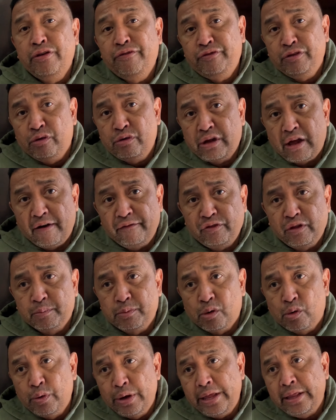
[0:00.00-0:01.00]
you feel
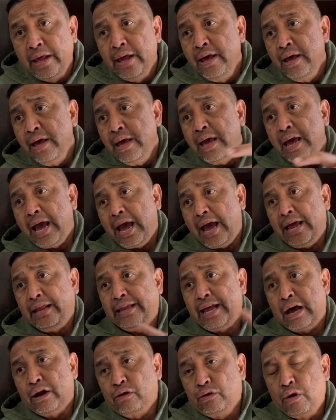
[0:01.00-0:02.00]
comfortable with,
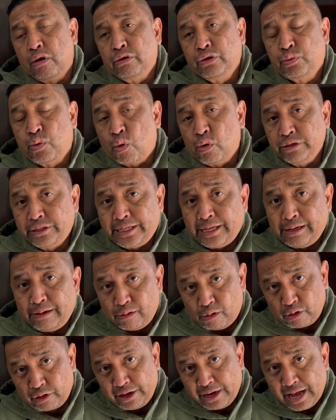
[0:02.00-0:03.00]
and that'll go towards the
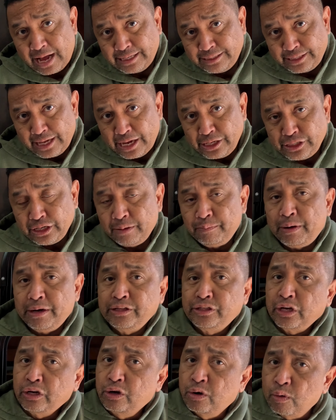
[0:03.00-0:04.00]
organization. But
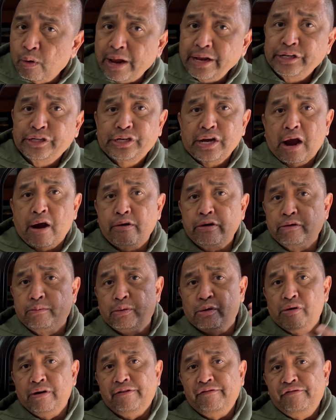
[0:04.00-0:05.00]
it's a great
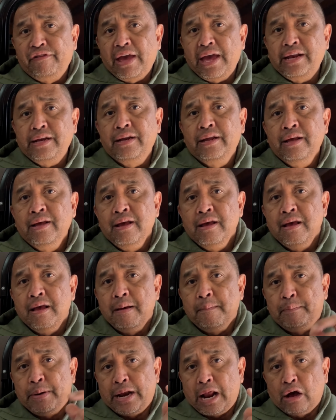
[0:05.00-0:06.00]
charitable event,
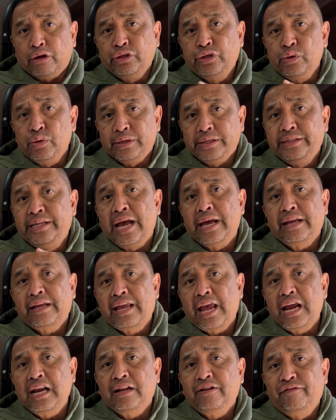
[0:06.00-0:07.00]
but I'll do a
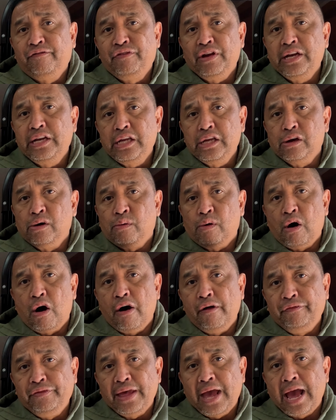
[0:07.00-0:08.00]
dedicated video
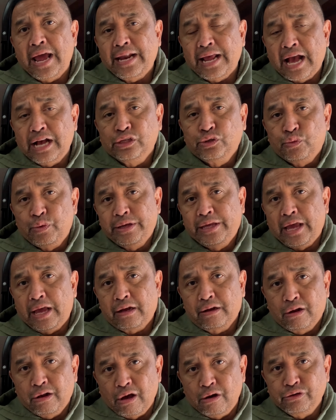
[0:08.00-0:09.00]
on that as we
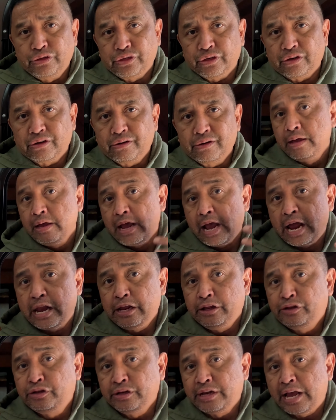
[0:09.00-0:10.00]
get closer. And
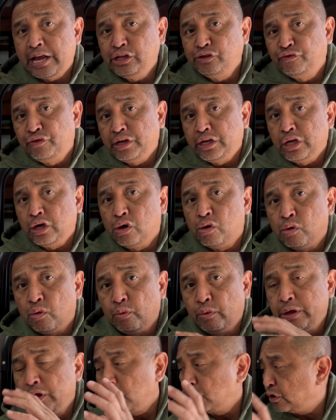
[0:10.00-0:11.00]
in today's video,
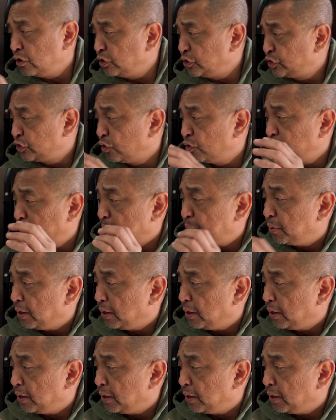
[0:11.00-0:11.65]
we are gonna show the